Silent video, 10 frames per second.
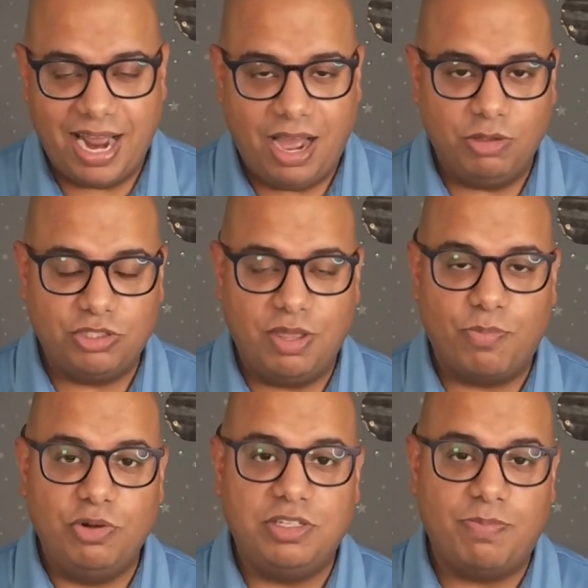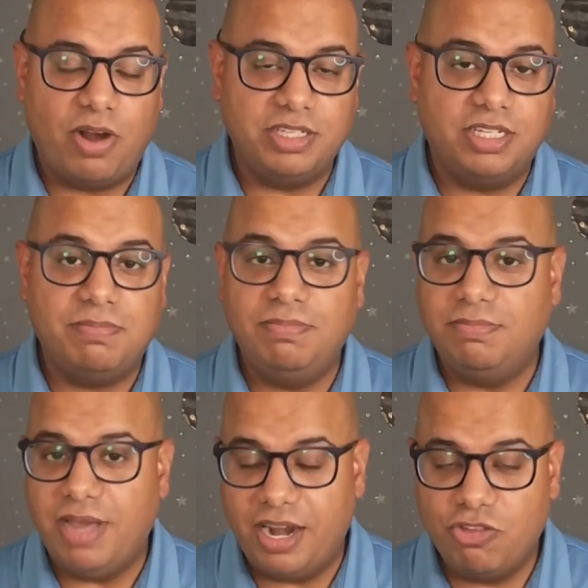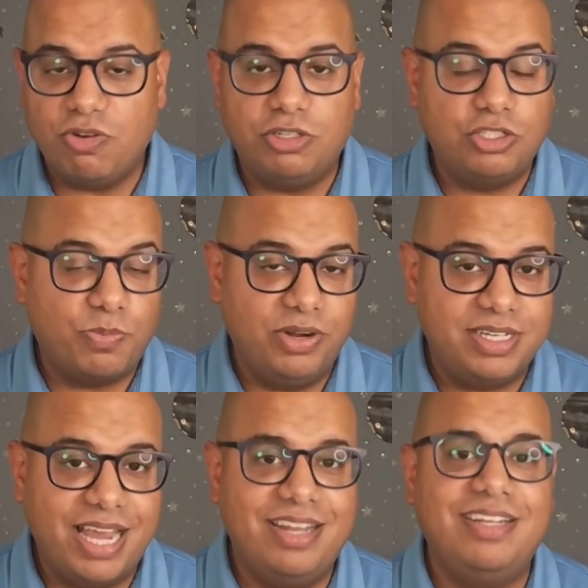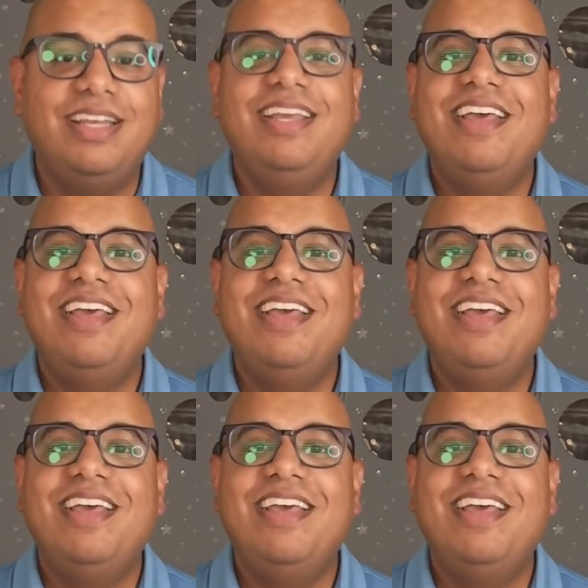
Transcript: out to the project manager or superintendent,